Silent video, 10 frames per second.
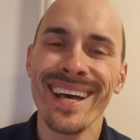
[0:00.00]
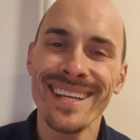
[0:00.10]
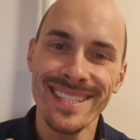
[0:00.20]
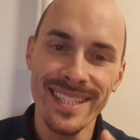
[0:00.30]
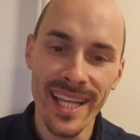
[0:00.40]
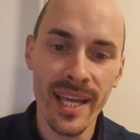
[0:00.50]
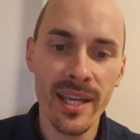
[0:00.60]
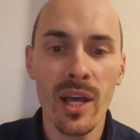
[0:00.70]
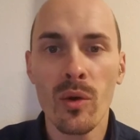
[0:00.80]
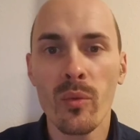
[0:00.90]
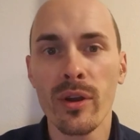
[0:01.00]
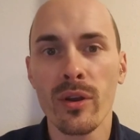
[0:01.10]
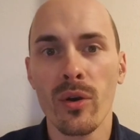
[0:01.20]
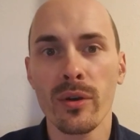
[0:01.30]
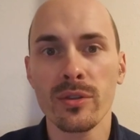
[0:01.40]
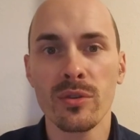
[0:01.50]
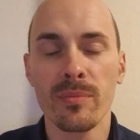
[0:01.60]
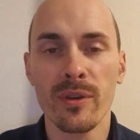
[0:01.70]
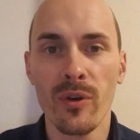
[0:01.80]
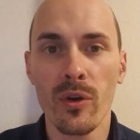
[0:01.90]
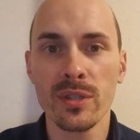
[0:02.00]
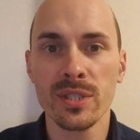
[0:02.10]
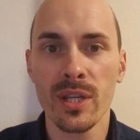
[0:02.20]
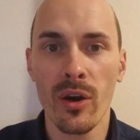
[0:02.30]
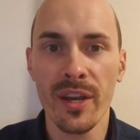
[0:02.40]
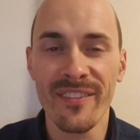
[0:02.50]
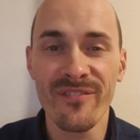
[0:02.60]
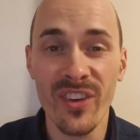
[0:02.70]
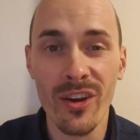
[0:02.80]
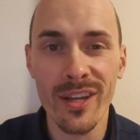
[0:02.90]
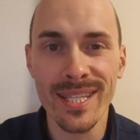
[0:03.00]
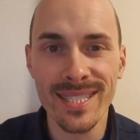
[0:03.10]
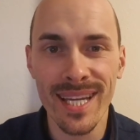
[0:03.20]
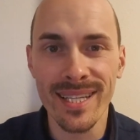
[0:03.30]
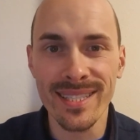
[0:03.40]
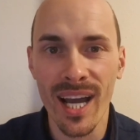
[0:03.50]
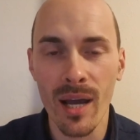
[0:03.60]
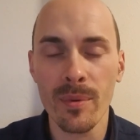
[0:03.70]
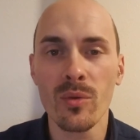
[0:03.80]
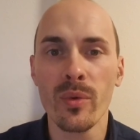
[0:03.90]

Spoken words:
And today, we are going to be focusing on a very exciting topic.